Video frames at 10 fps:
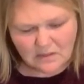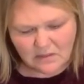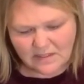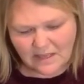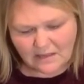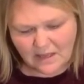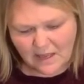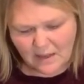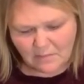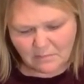So it's like
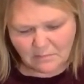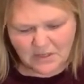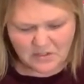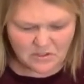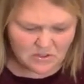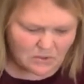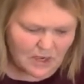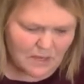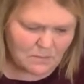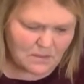a bunch of
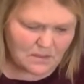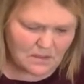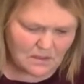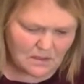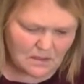stripes.